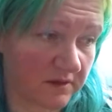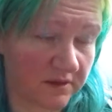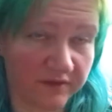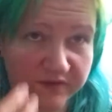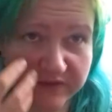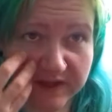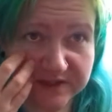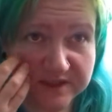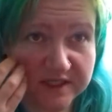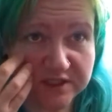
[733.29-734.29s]
You know,
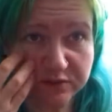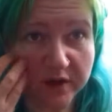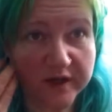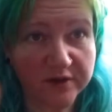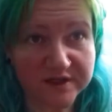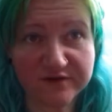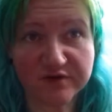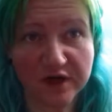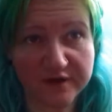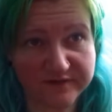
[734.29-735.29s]
they're just working on a
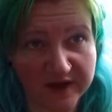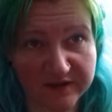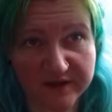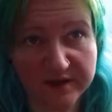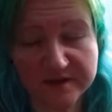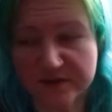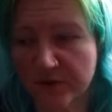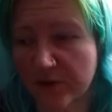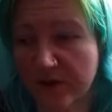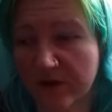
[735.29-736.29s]
different code of ethics,
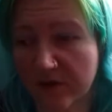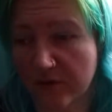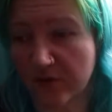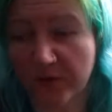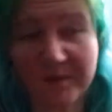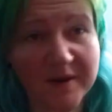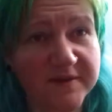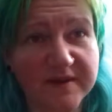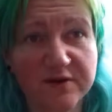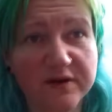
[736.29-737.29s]
or
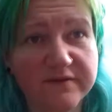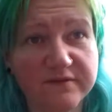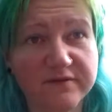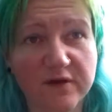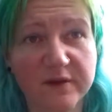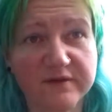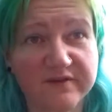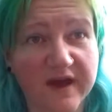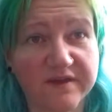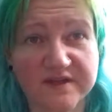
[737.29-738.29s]
maybe they're not even following it
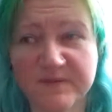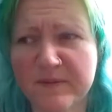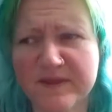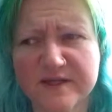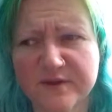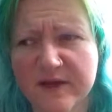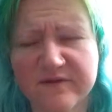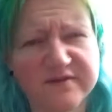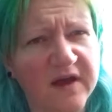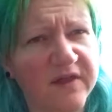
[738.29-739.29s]
for ethics. Maybe they're doing
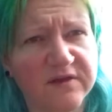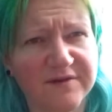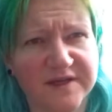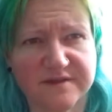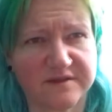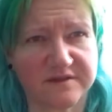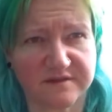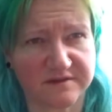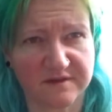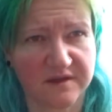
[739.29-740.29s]
it for other reasons,
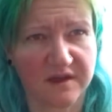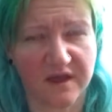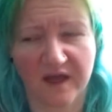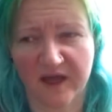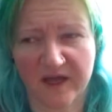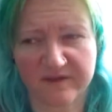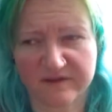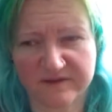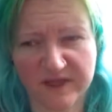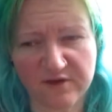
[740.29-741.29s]

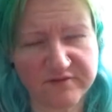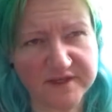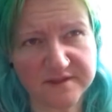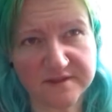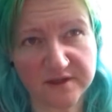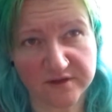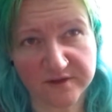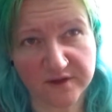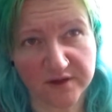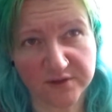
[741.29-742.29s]
and their reasons
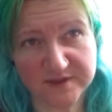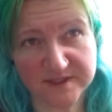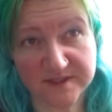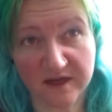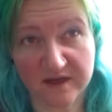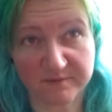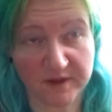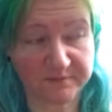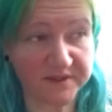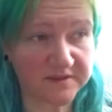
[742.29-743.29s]
are not entirely
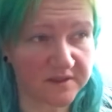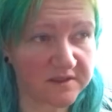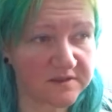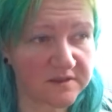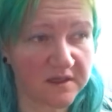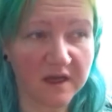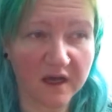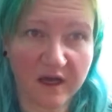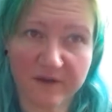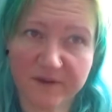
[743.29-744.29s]
my business.
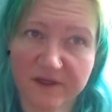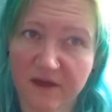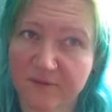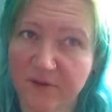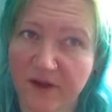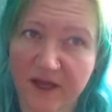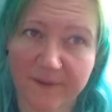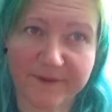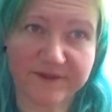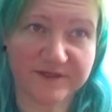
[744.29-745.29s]
I mean, I'm quite
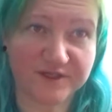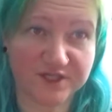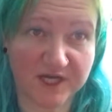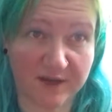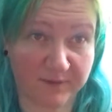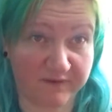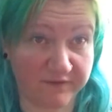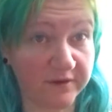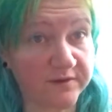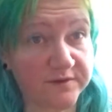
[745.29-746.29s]
happy to share my
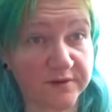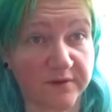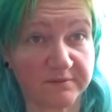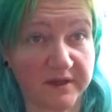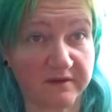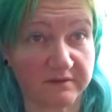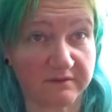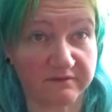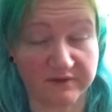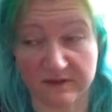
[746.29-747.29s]
views on being
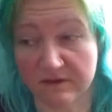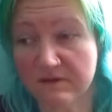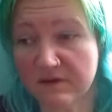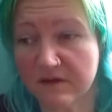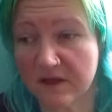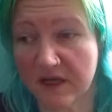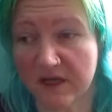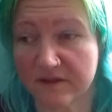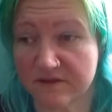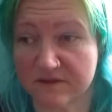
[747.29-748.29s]
vegan
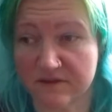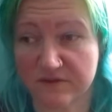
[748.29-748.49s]
and